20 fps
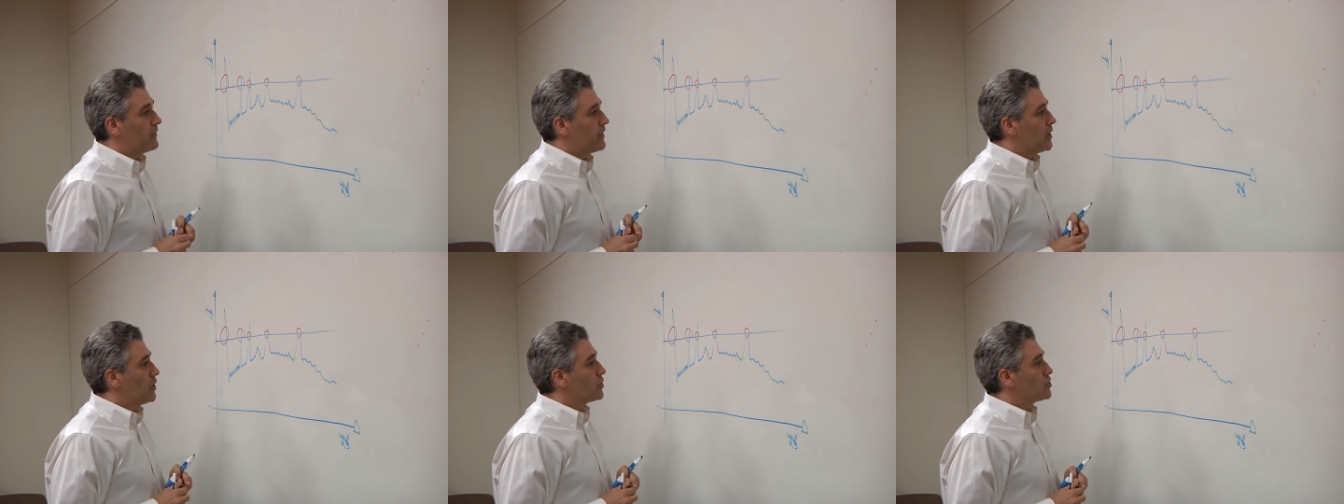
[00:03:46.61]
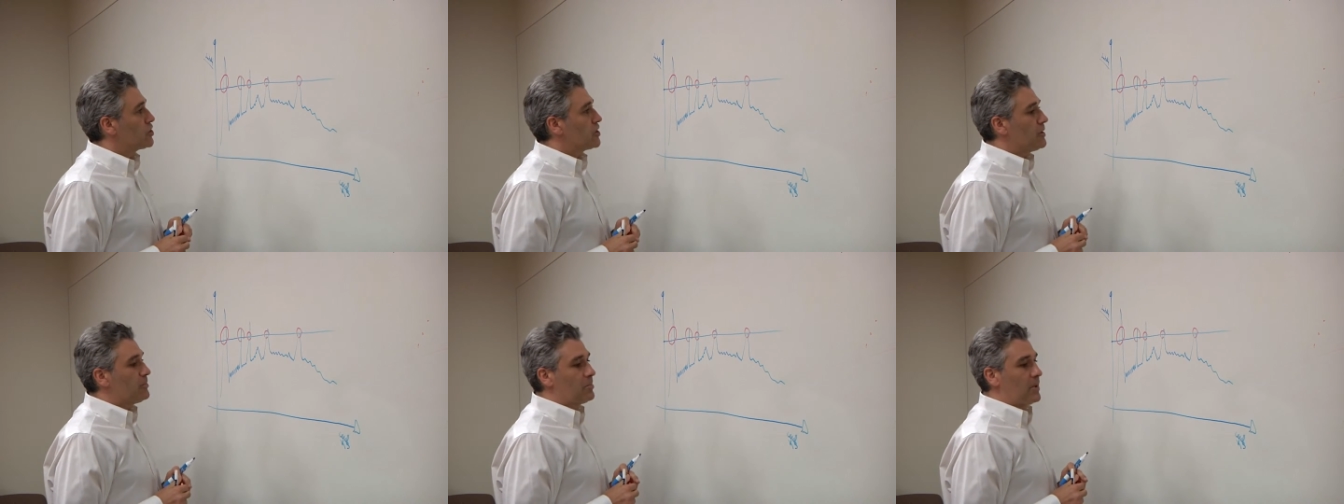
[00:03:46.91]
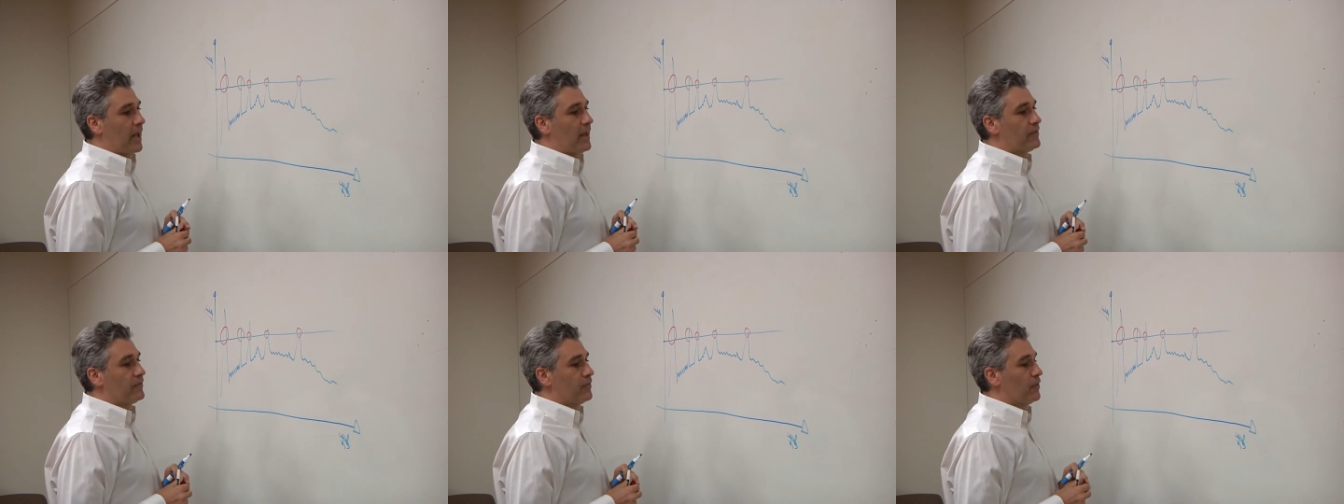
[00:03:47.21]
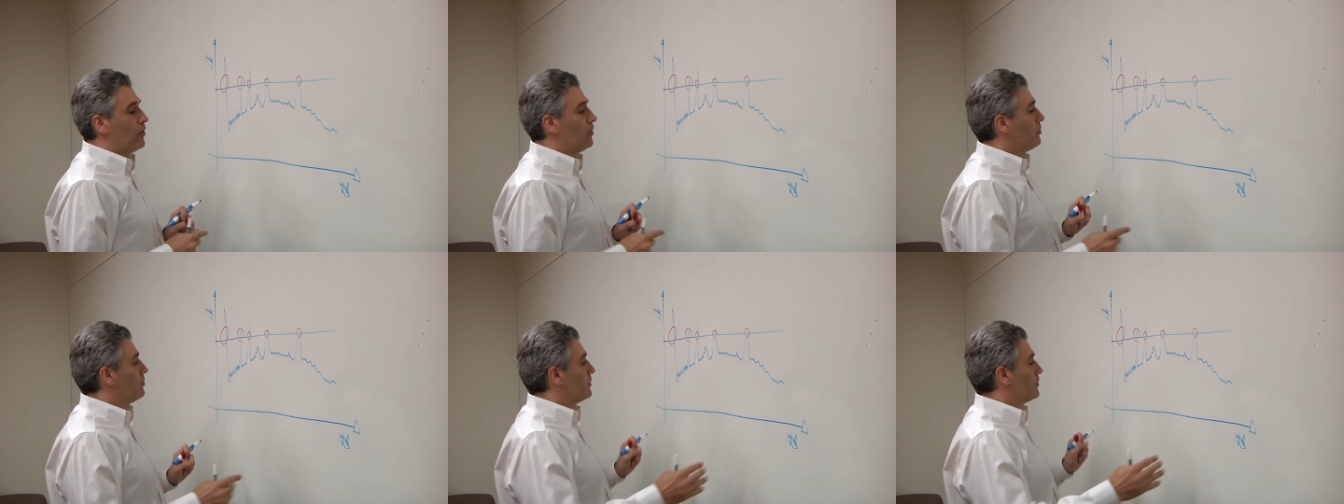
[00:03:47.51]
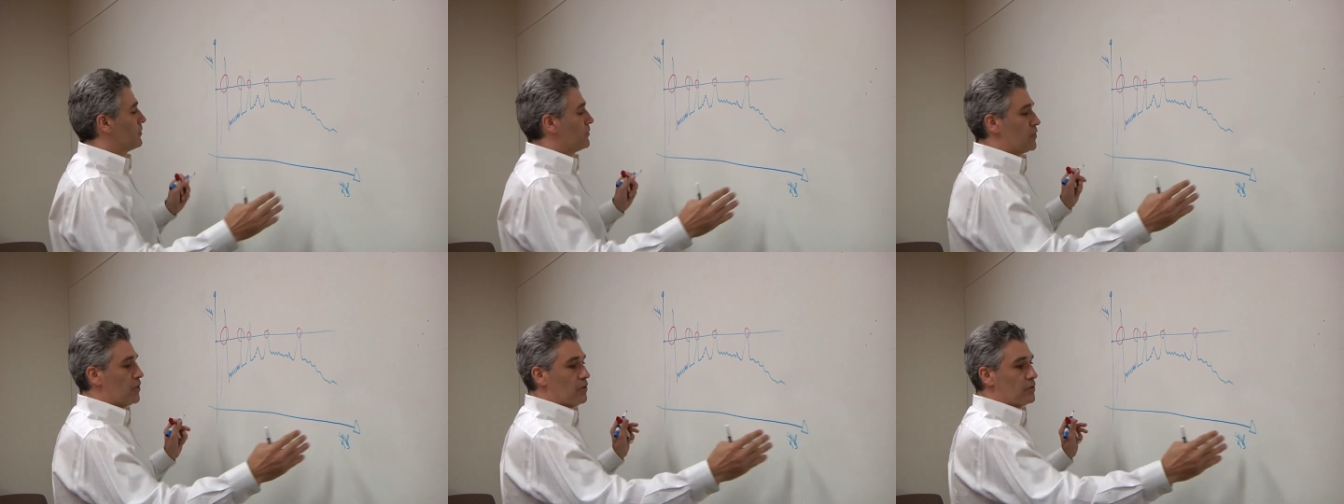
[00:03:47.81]
Veloce
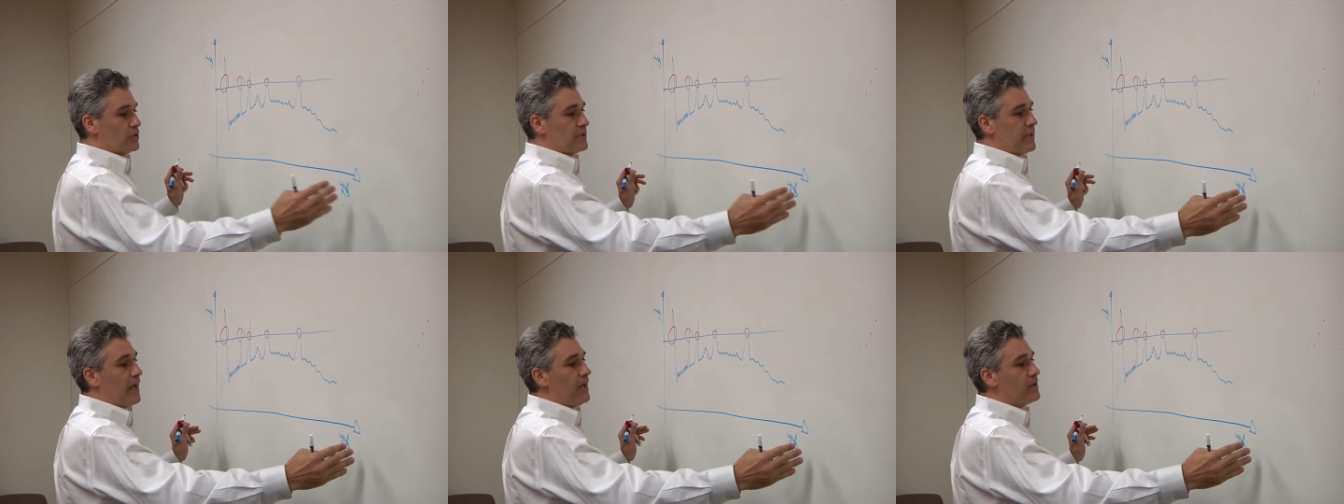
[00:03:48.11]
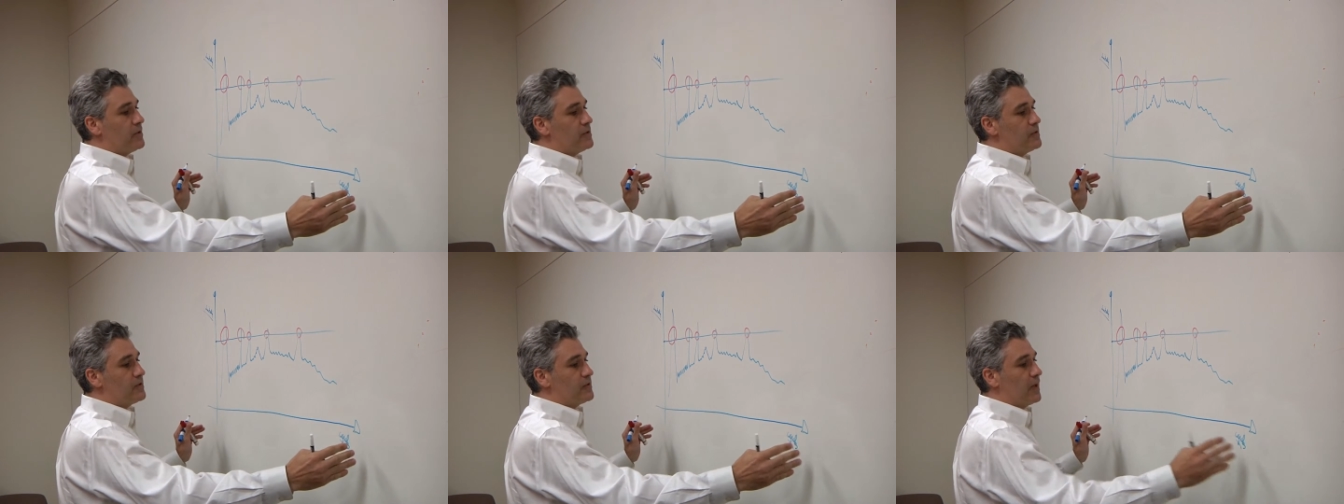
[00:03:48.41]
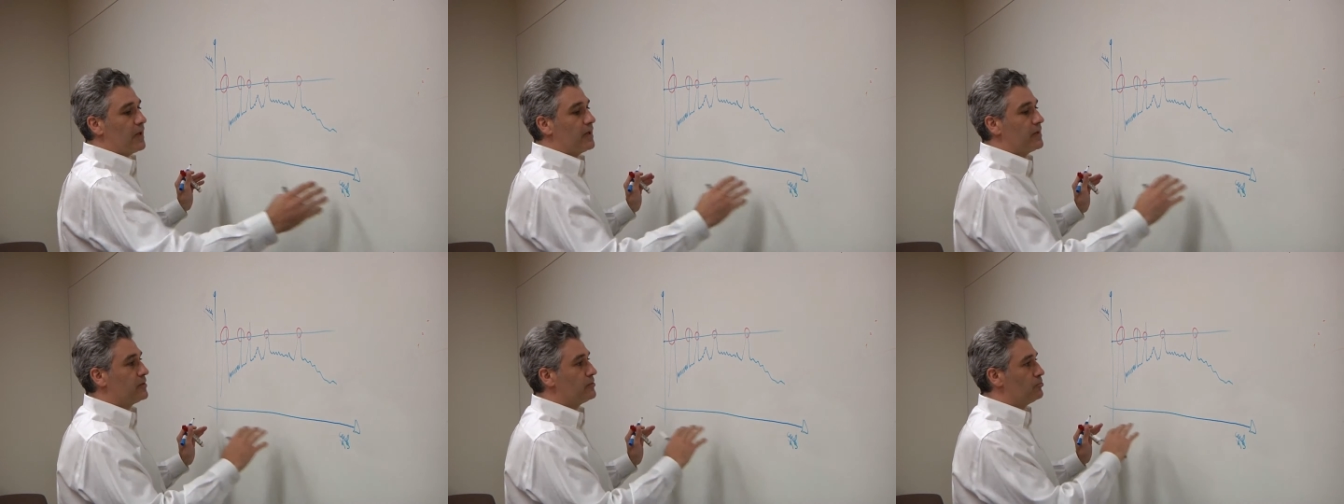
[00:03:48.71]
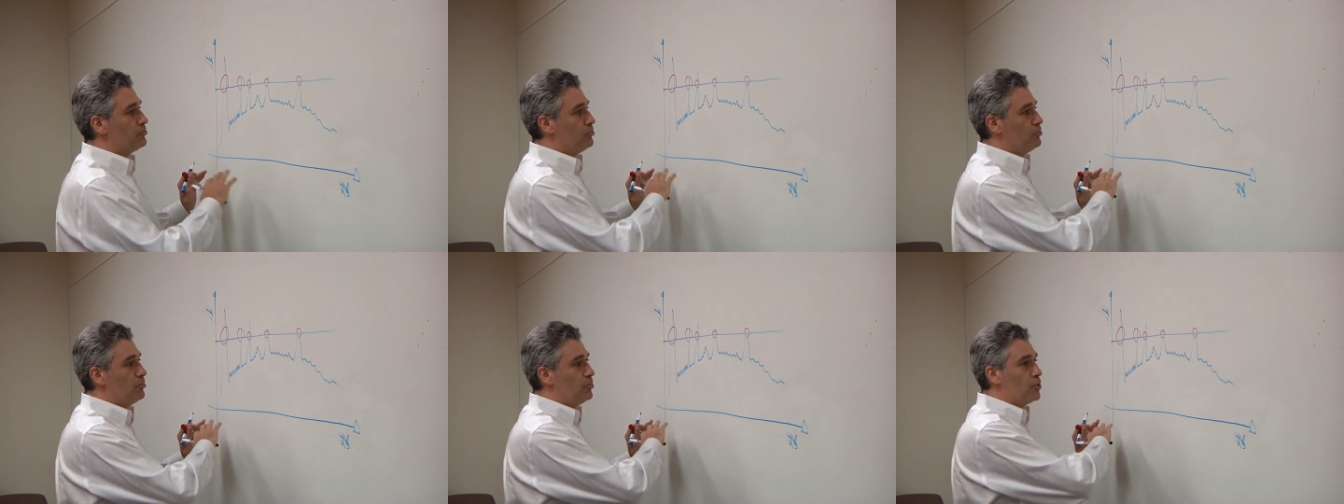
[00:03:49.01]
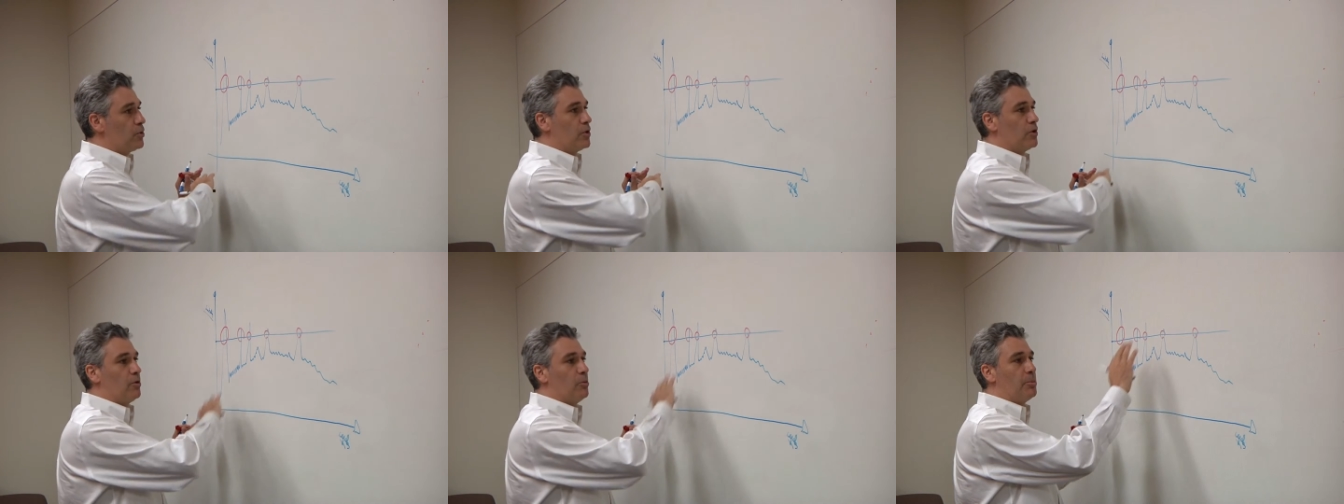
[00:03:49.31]
platform your entire design,
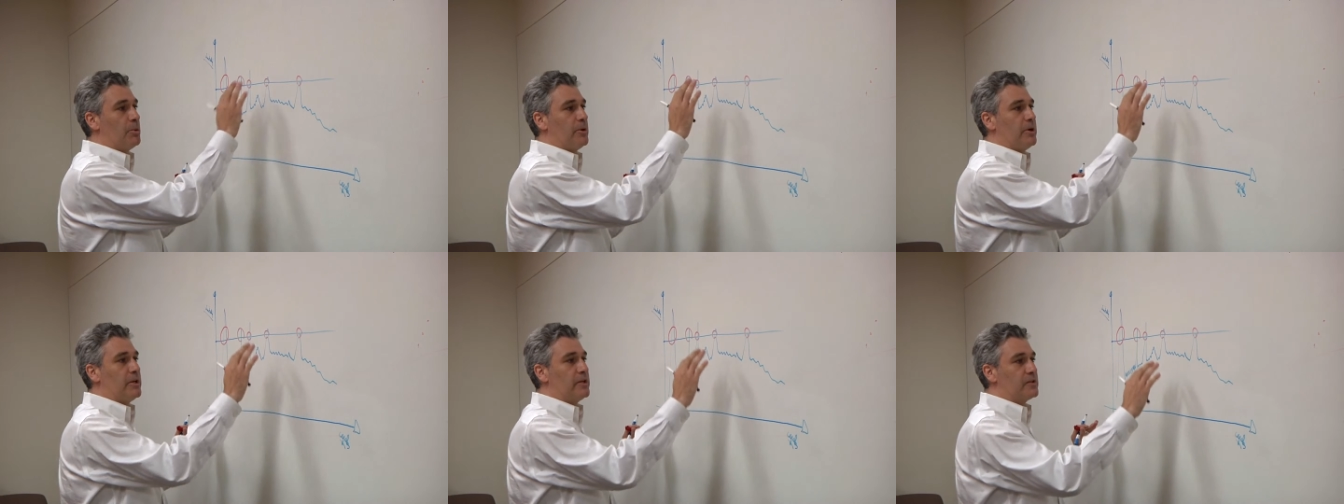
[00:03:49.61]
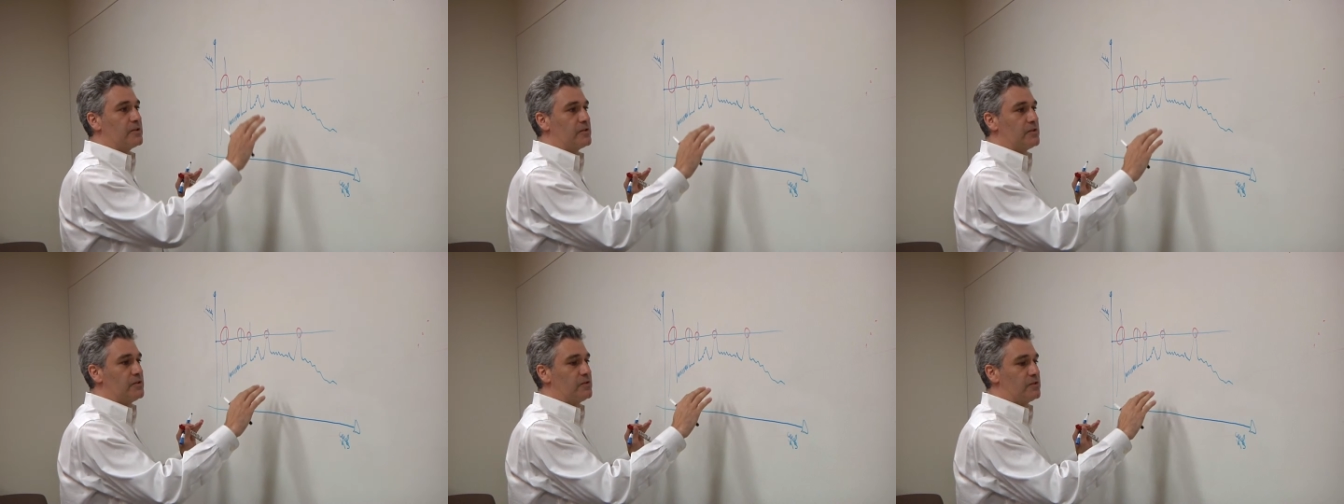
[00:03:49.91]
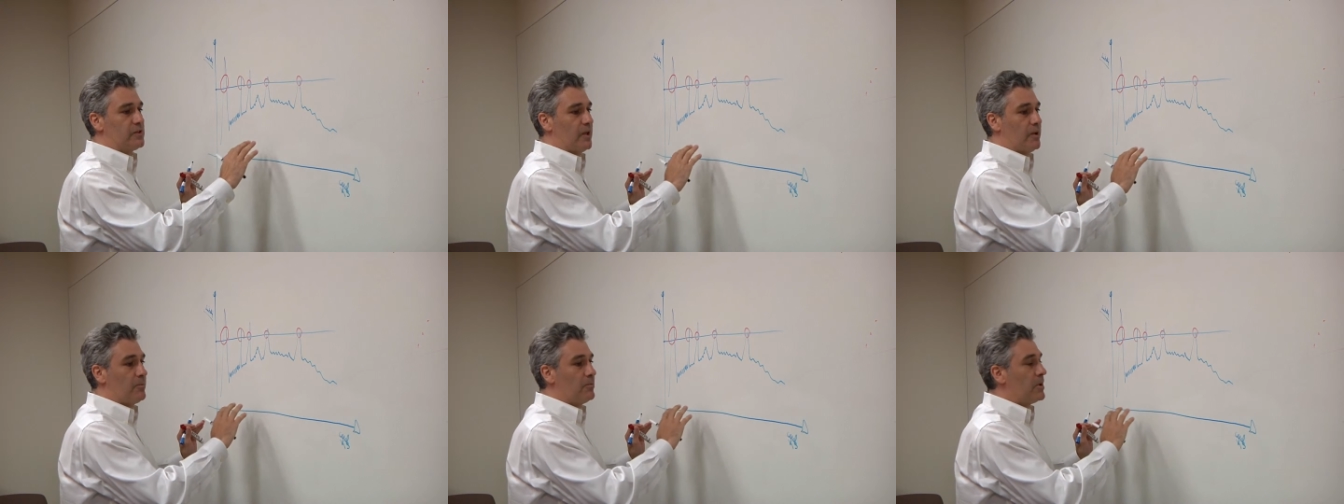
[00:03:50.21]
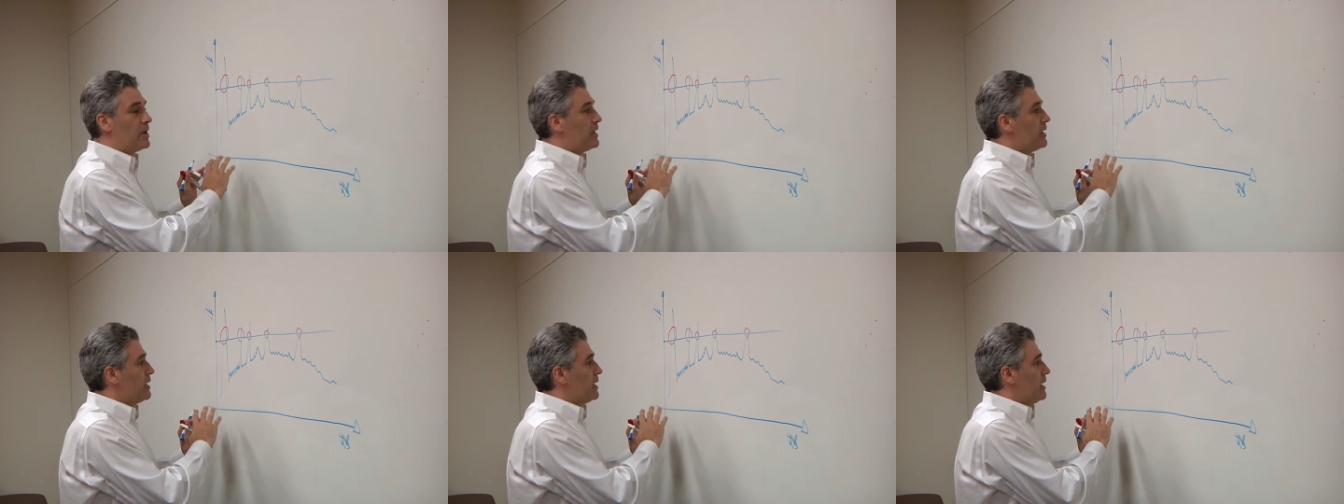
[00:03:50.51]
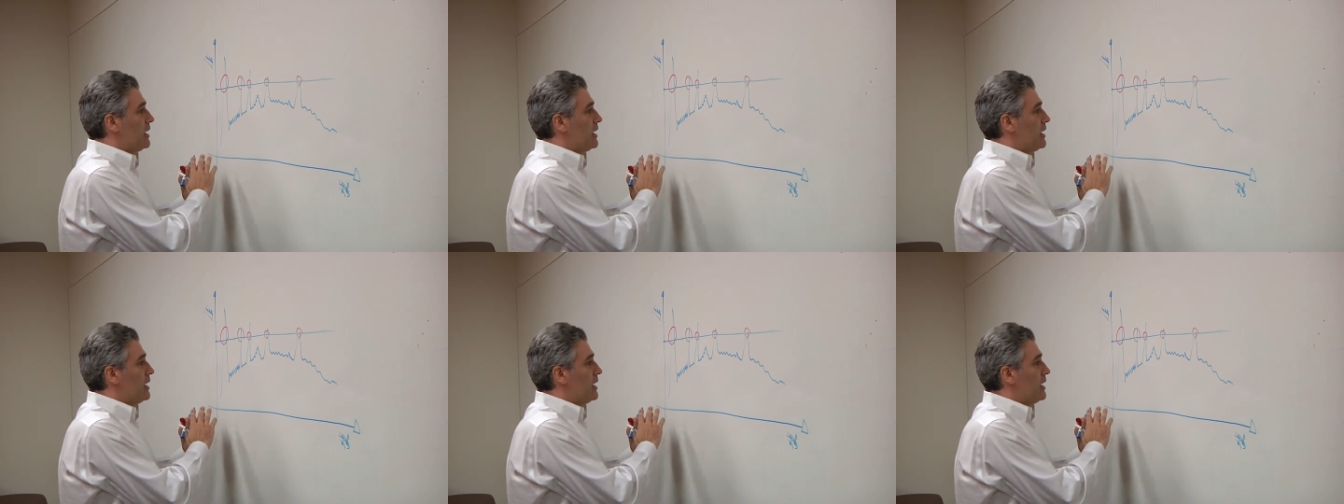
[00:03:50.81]
put an operating system,